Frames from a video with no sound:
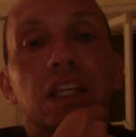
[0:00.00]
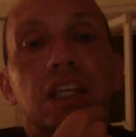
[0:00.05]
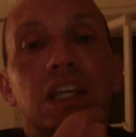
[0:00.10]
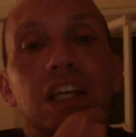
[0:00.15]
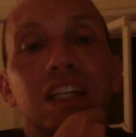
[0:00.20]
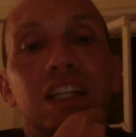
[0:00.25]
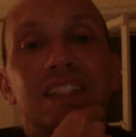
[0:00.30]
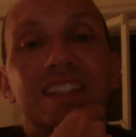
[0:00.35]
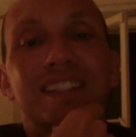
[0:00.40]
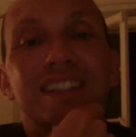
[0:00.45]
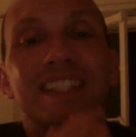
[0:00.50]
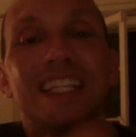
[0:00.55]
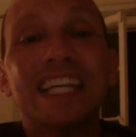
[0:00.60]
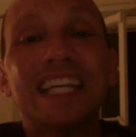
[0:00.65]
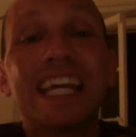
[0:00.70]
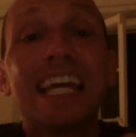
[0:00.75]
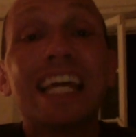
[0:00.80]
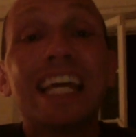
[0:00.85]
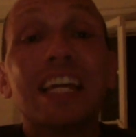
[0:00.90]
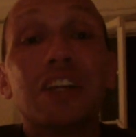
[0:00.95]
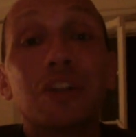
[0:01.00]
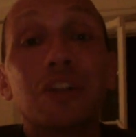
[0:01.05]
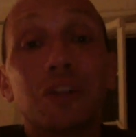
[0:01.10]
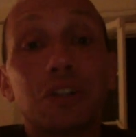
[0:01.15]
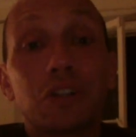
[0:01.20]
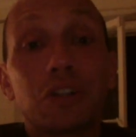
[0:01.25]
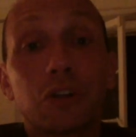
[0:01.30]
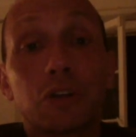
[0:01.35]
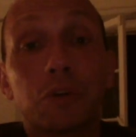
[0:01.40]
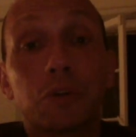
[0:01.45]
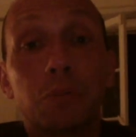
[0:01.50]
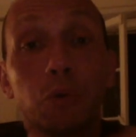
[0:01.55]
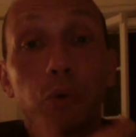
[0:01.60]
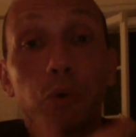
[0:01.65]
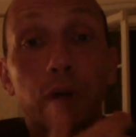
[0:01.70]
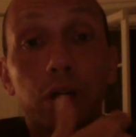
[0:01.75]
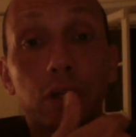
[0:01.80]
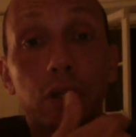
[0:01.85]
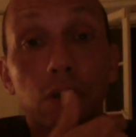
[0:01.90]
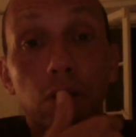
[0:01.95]
It's the inner
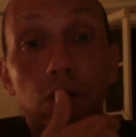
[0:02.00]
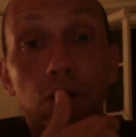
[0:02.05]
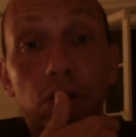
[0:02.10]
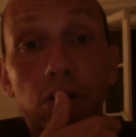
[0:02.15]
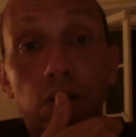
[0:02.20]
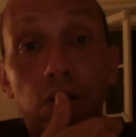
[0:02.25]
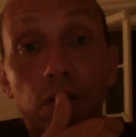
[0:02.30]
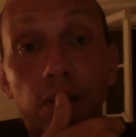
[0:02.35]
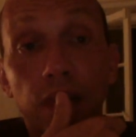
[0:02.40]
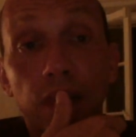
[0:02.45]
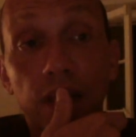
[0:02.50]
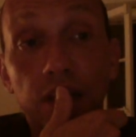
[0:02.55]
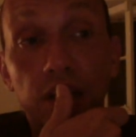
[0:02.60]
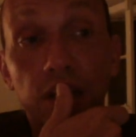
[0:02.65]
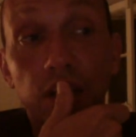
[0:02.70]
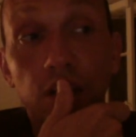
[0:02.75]
turmoil that can